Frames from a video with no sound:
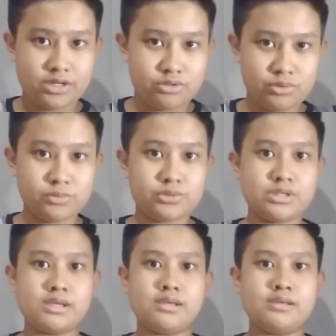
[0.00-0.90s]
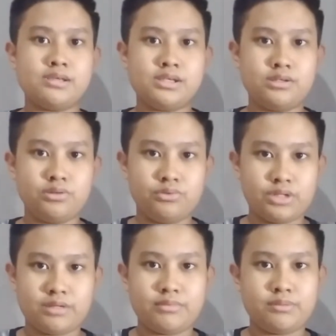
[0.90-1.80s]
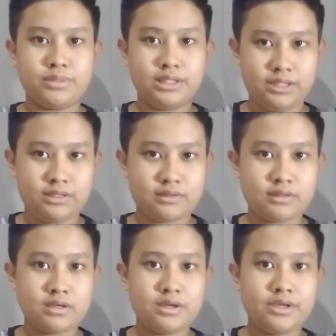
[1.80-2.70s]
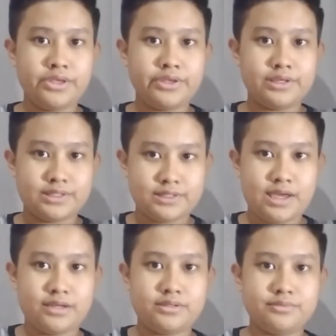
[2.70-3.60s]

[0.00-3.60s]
I quote, "Grandma Melith is dead."